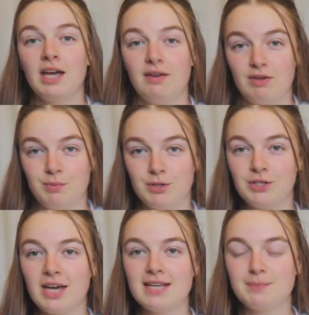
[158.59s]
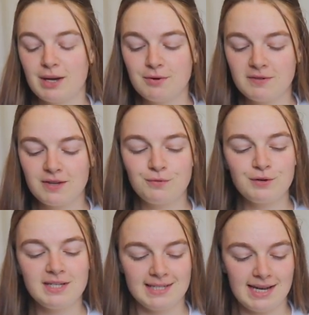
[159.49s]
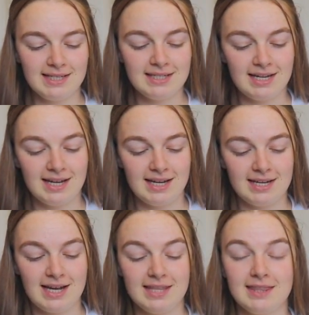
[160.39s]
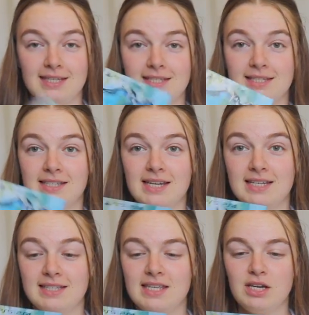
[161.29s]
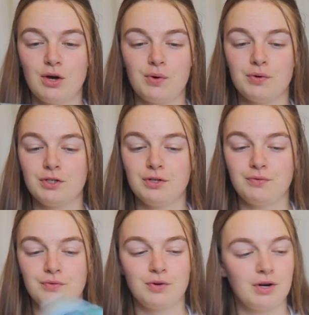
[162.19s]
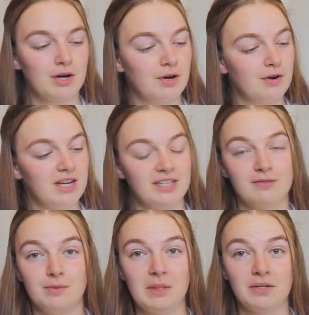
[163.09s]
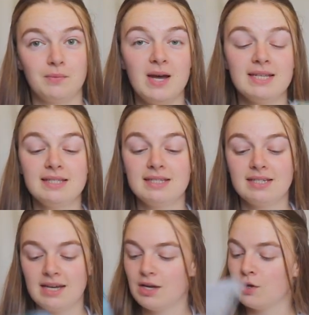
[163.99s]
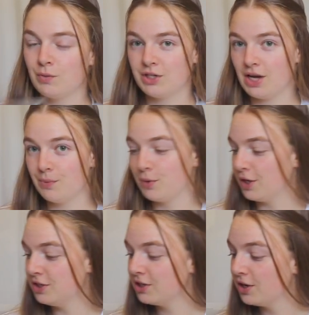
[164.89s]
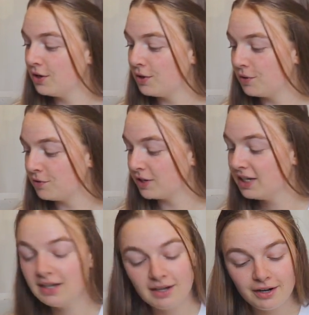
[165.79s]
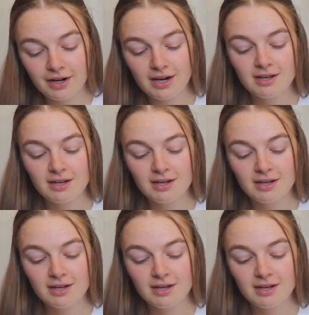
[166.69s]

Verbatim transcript: I've now put you guys back over there for a sec, and this is the code for Horizon Forbidden West, which I'll put over here.